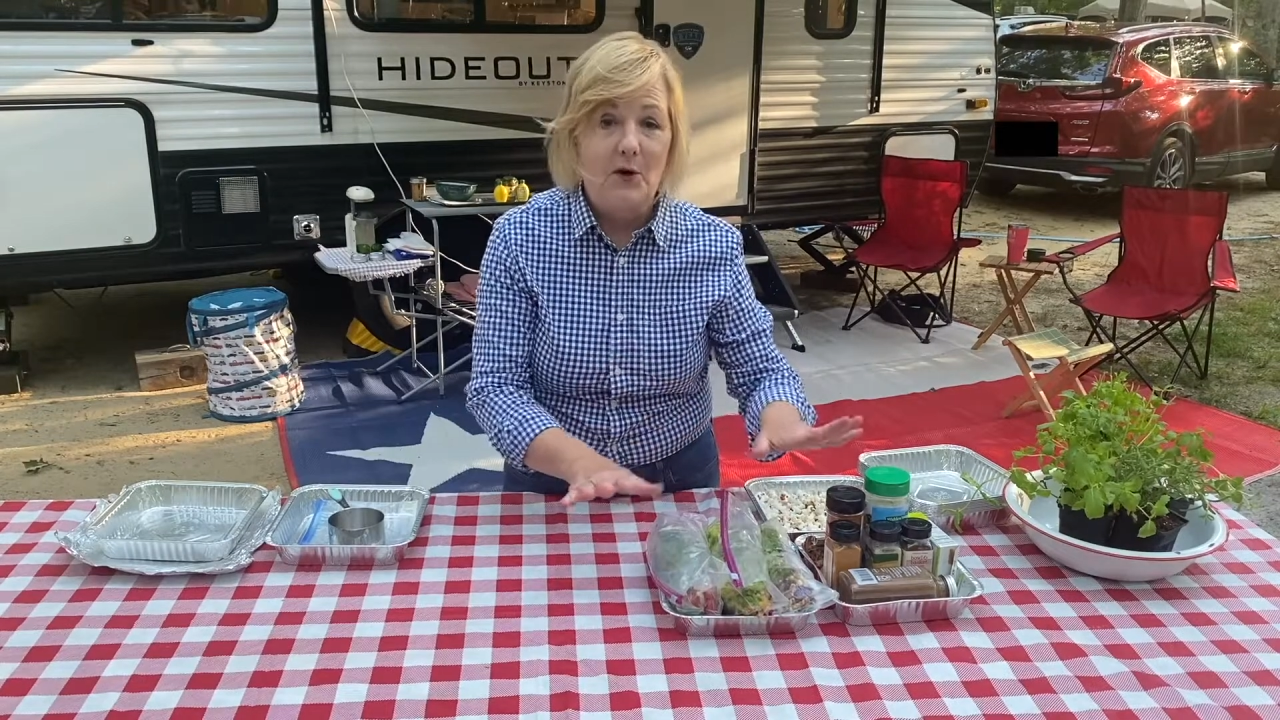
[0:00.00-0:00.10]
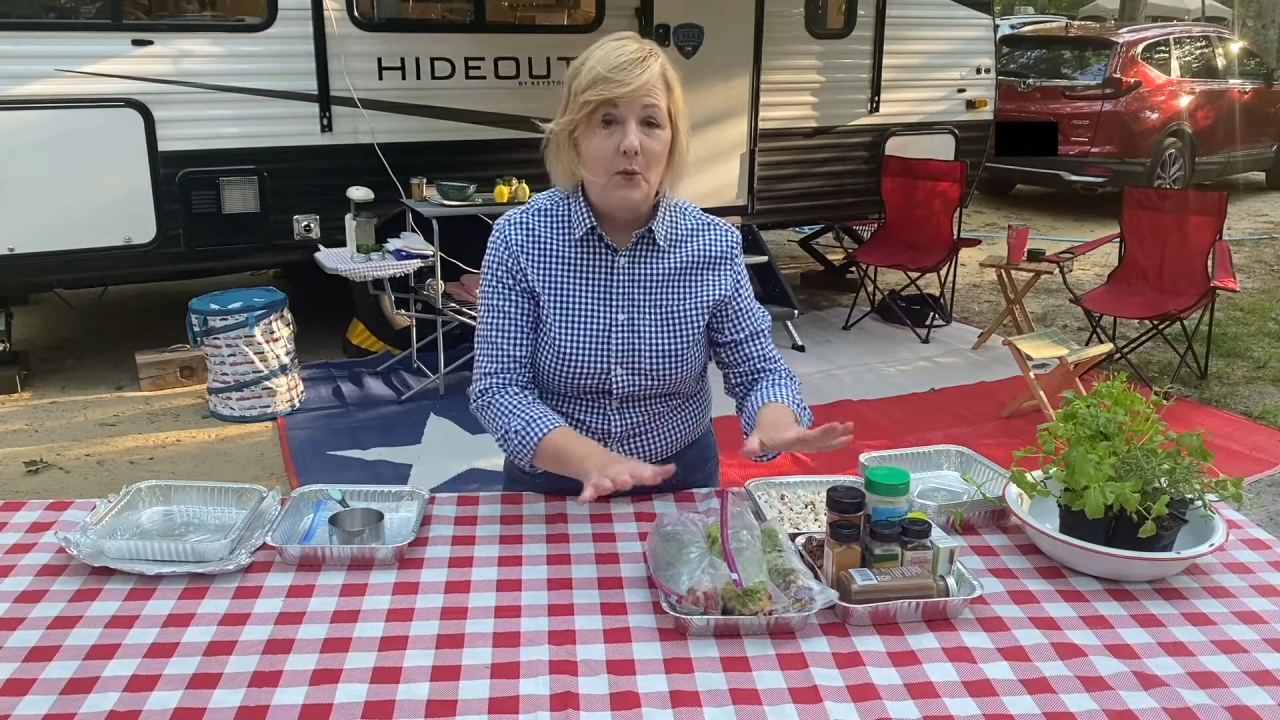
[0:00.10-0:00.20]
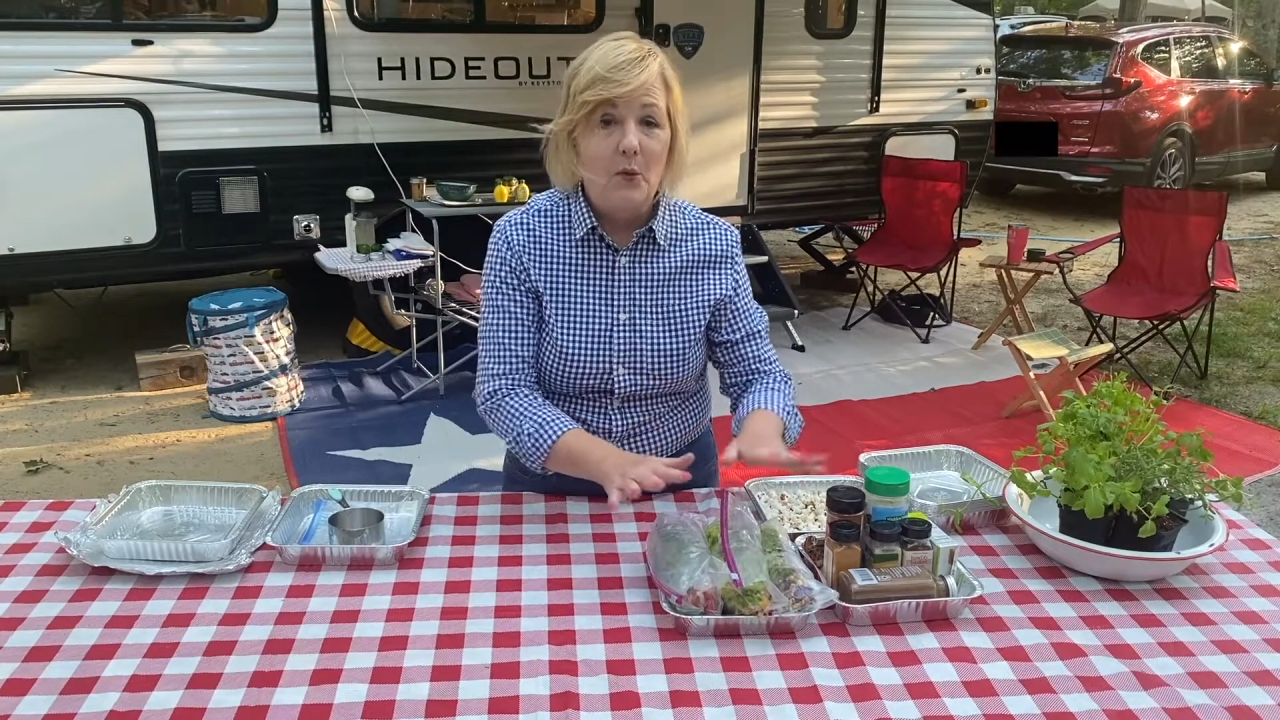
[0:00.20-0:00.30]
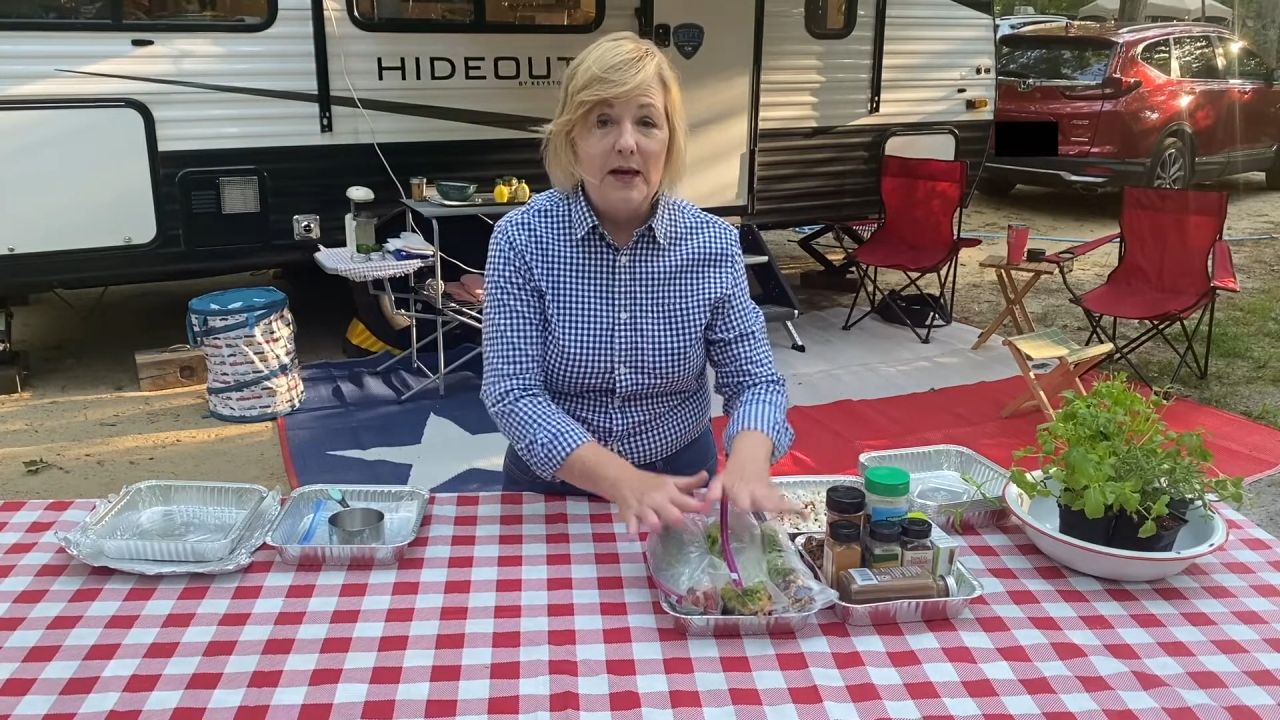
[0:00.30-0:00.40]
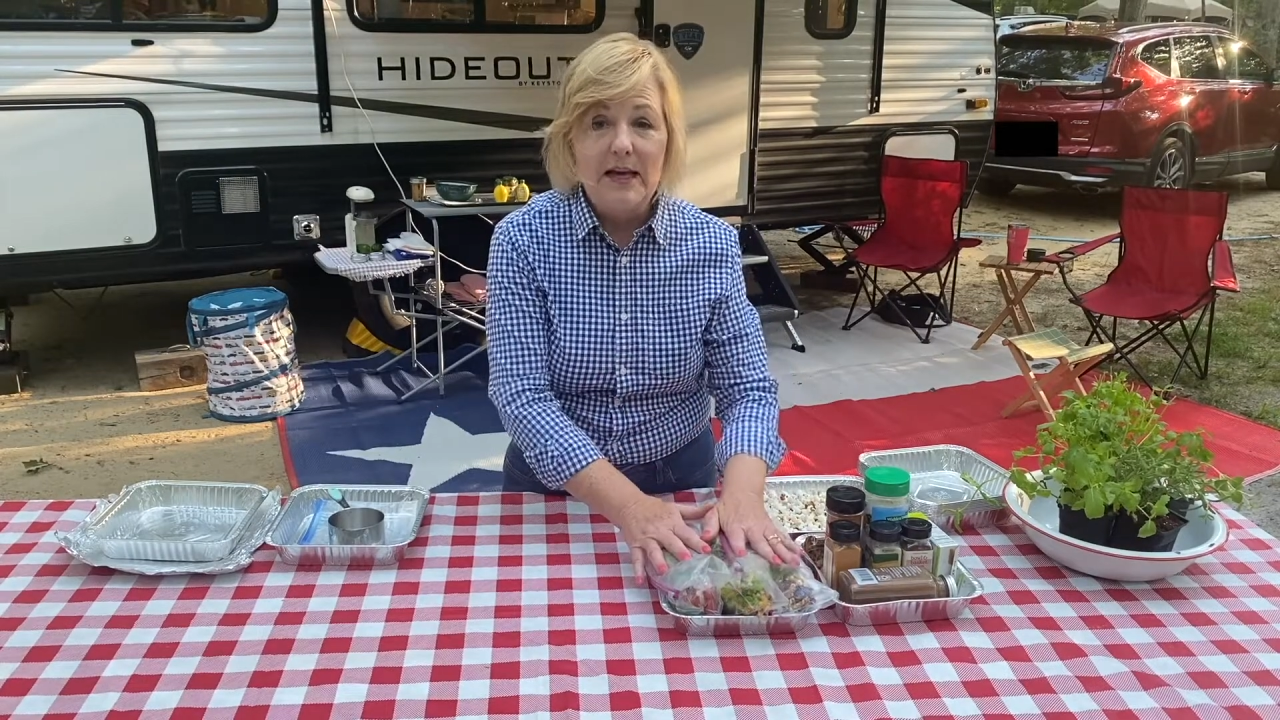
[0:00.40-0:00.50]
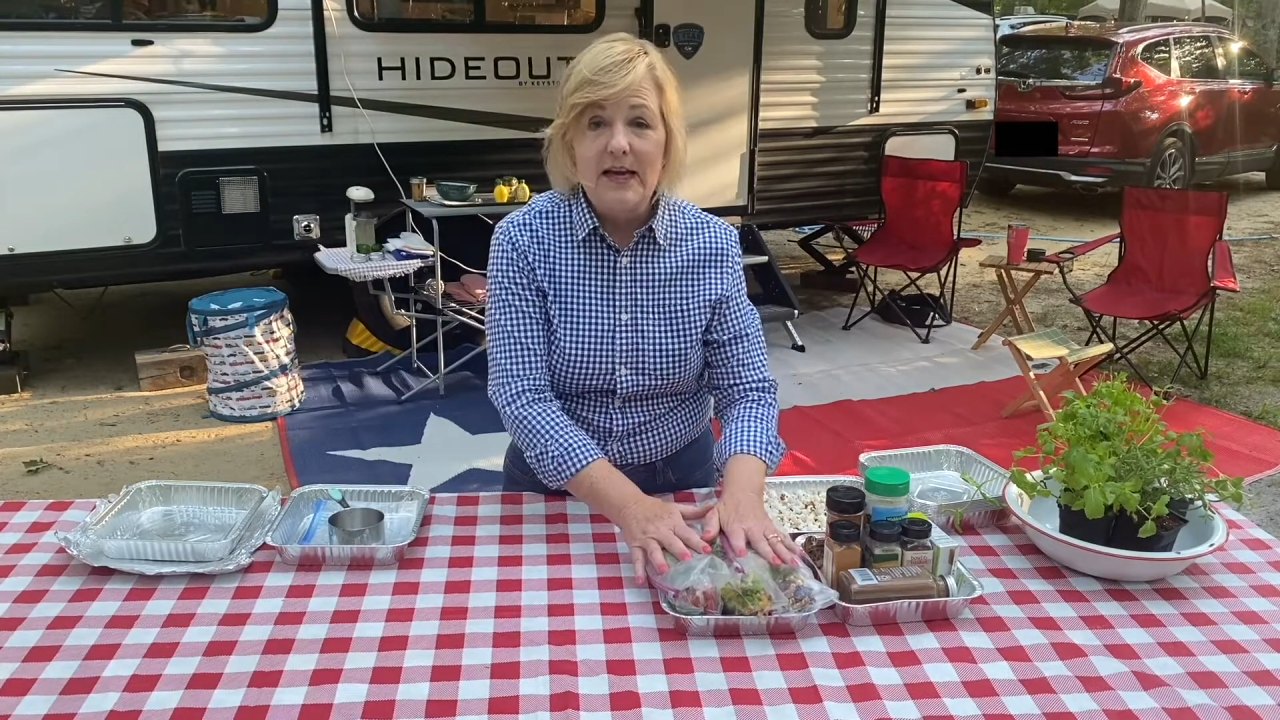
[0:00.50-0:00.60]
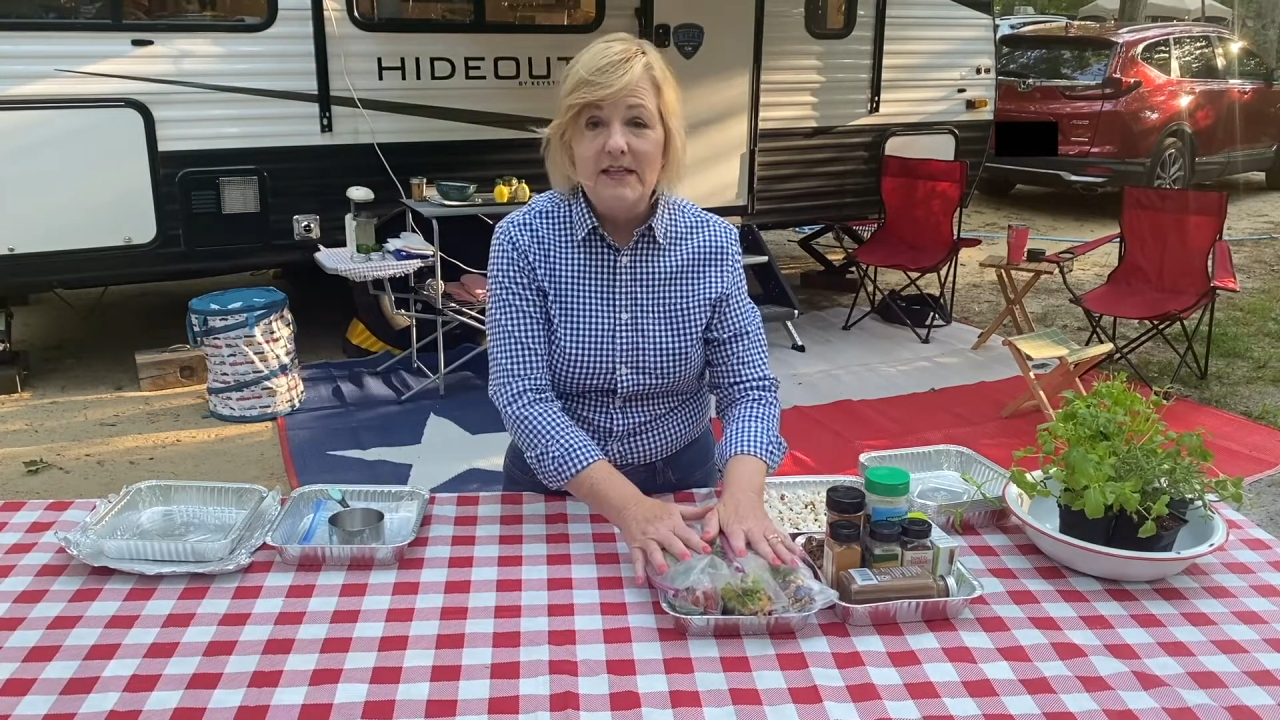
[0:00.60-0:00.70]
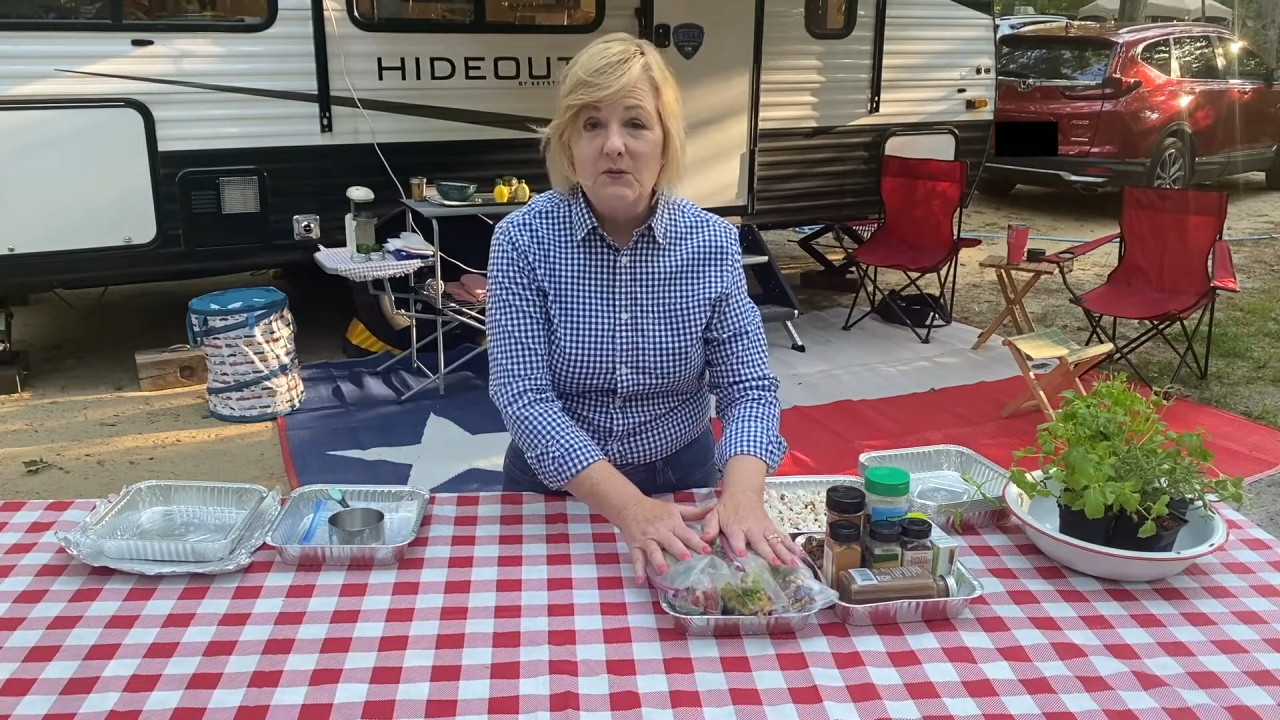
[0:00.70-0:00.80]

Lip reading: weekend's